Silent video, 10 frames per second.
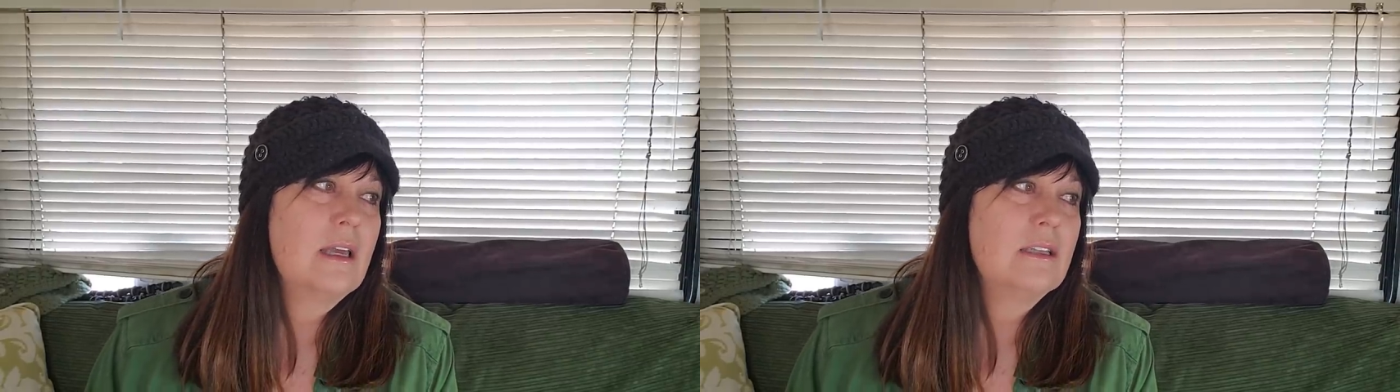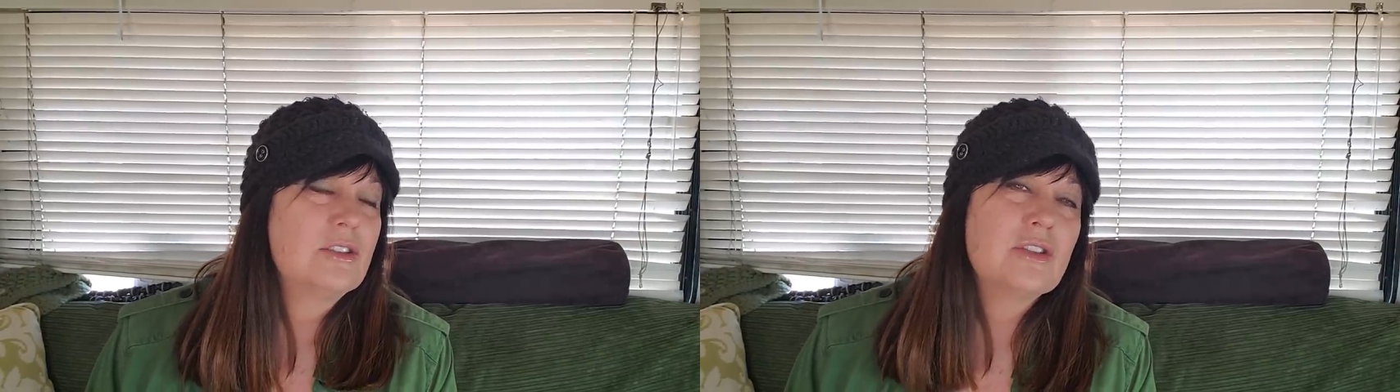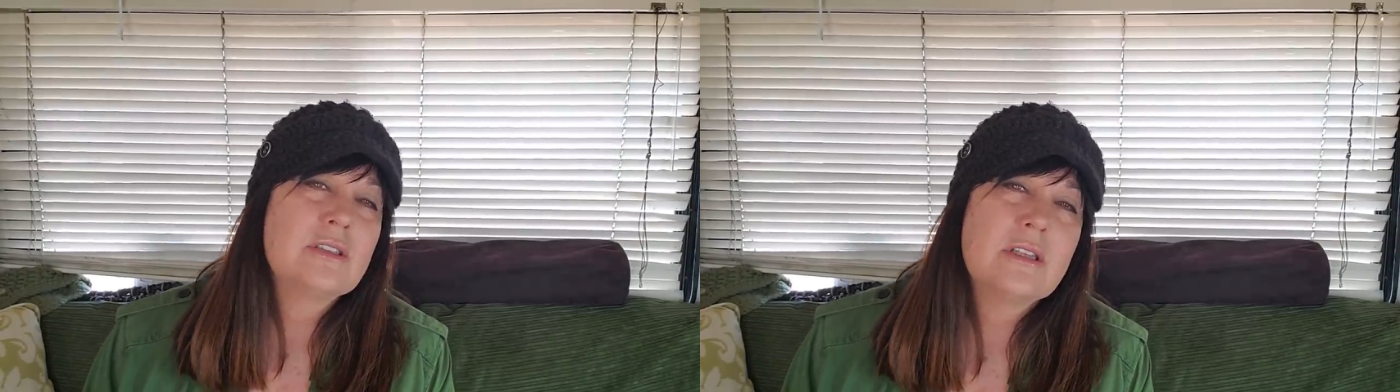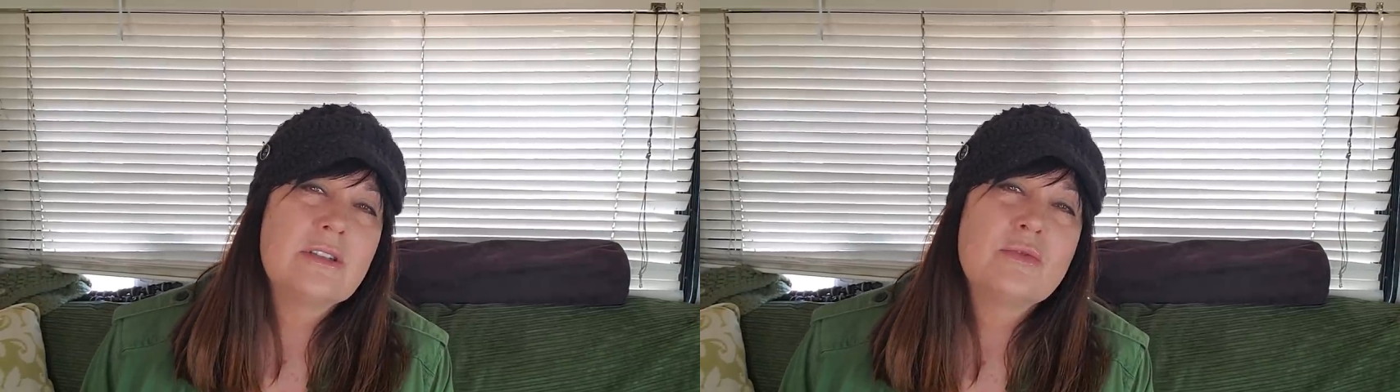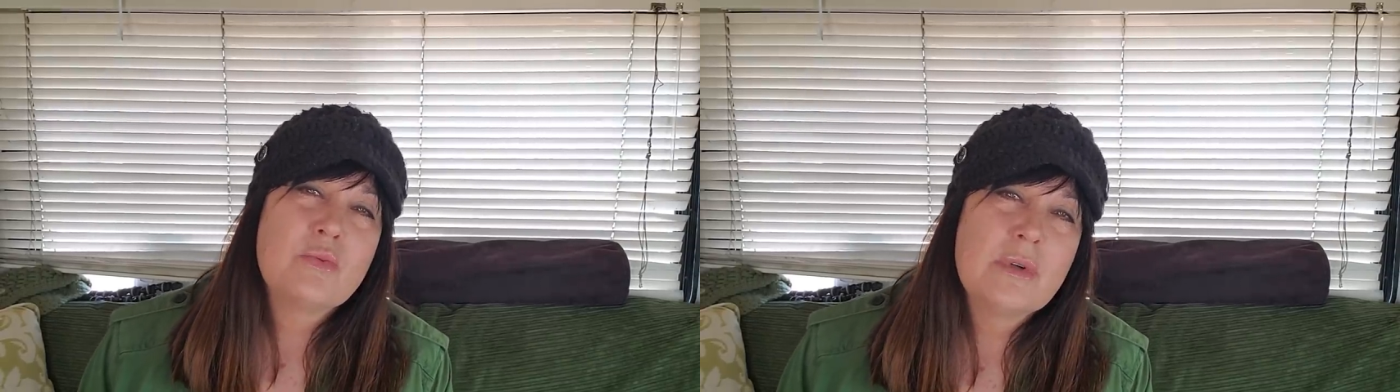it's just
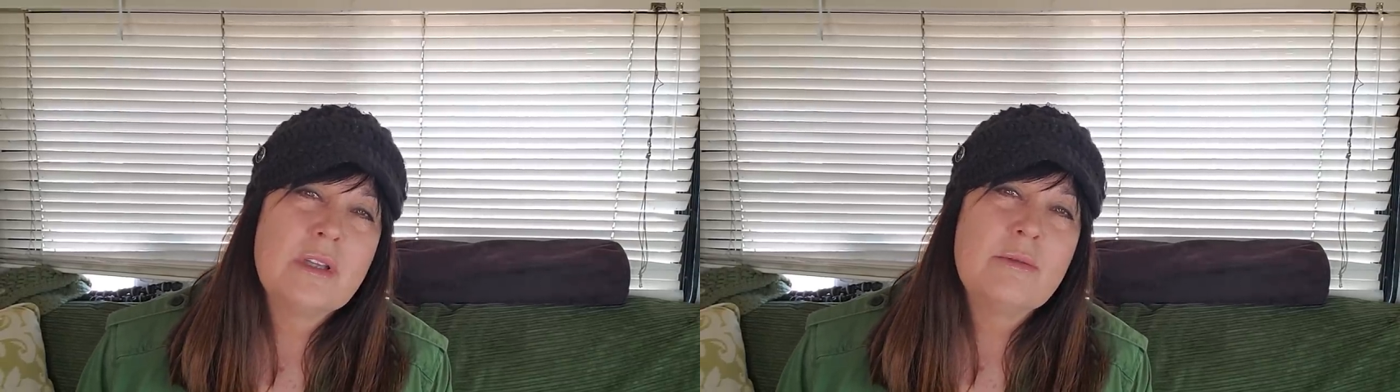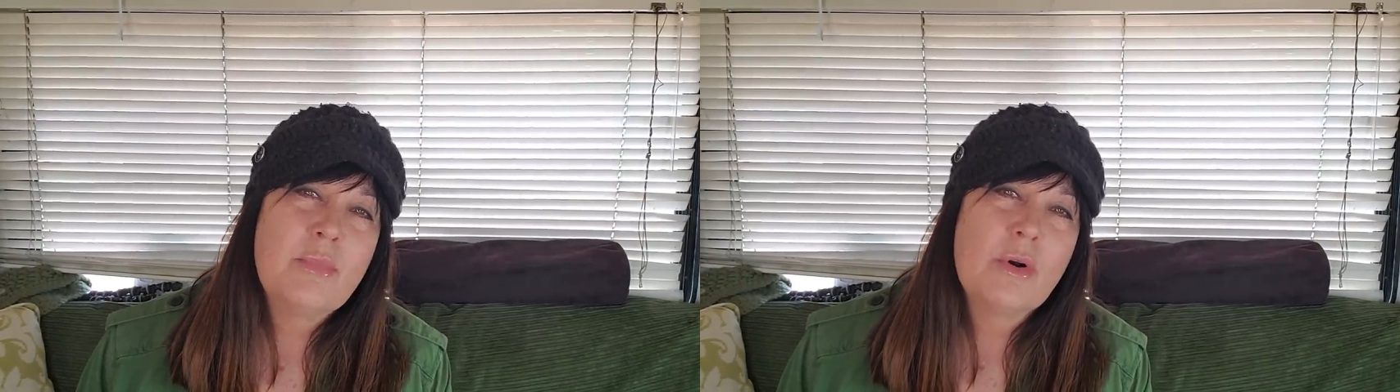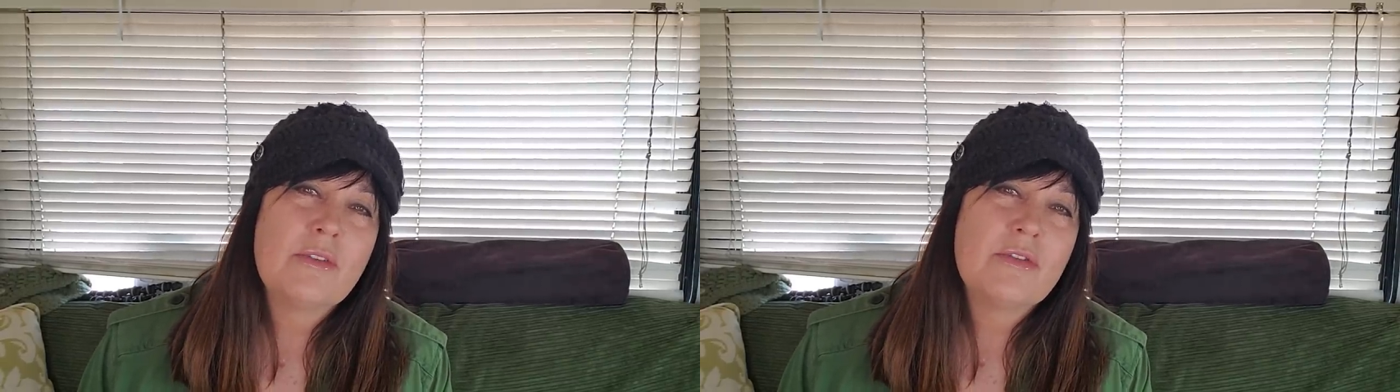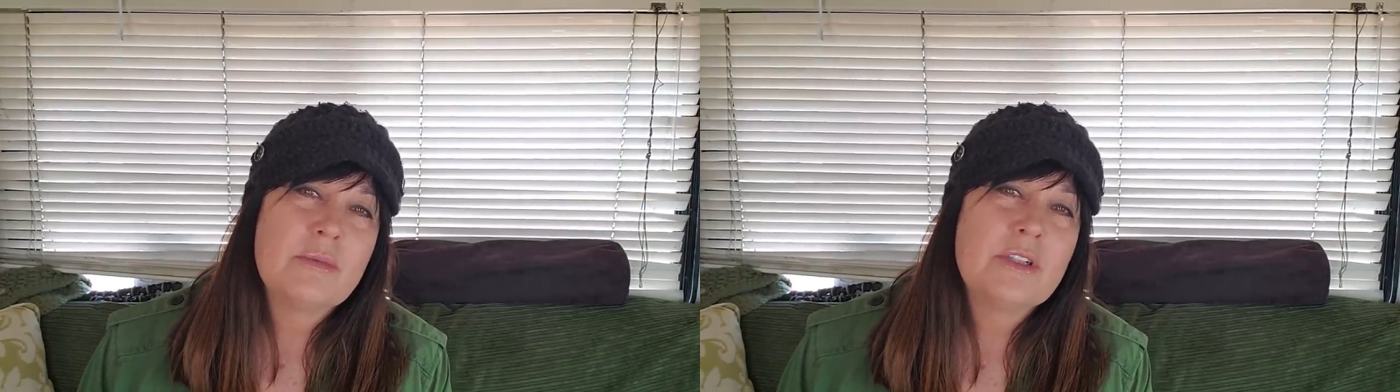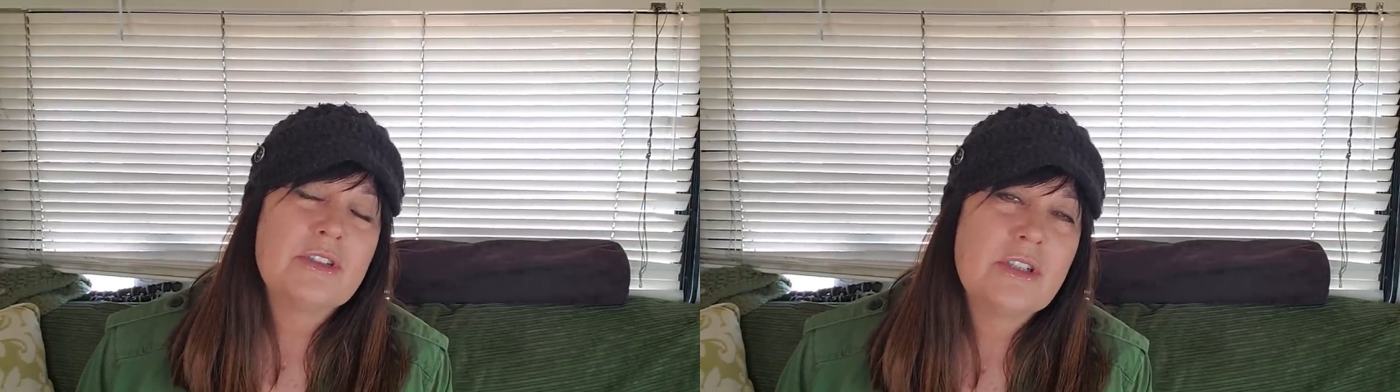that it's really important
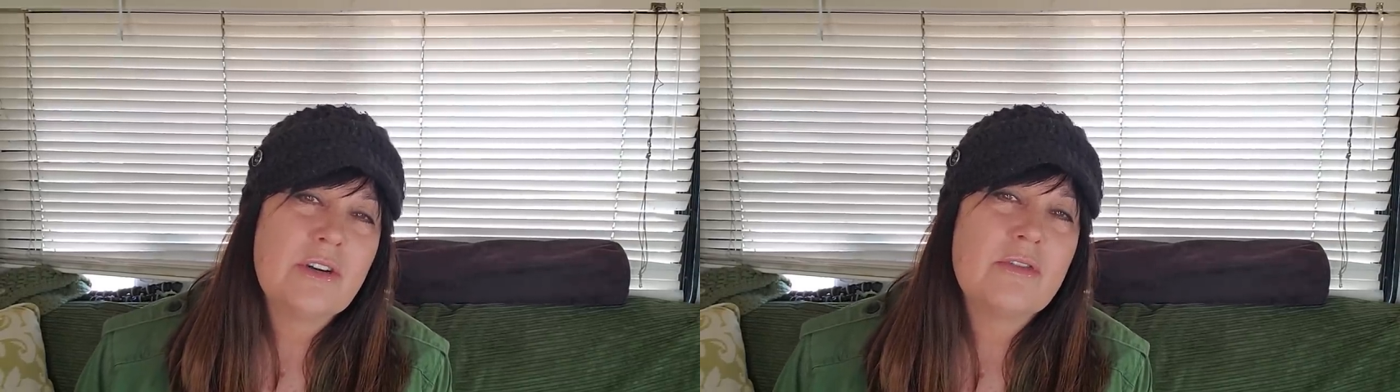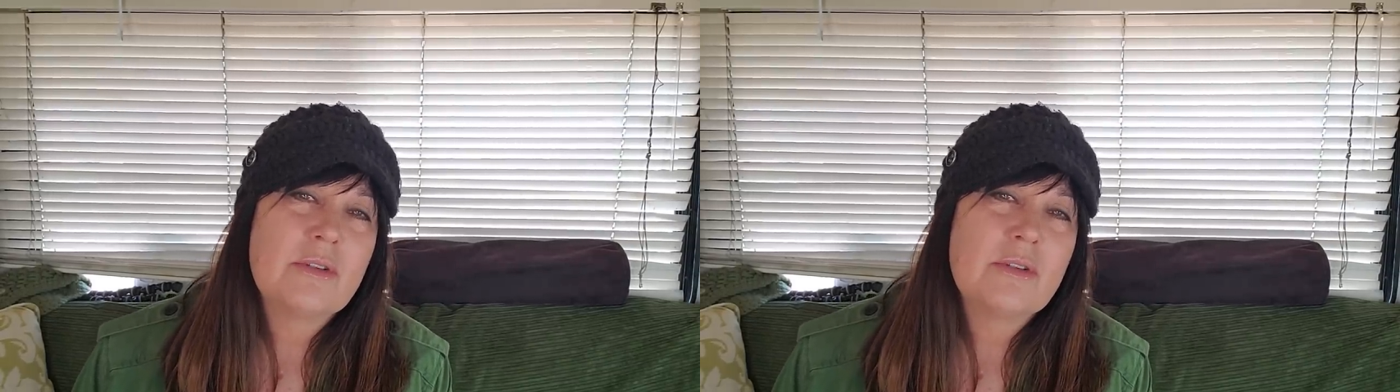for me to share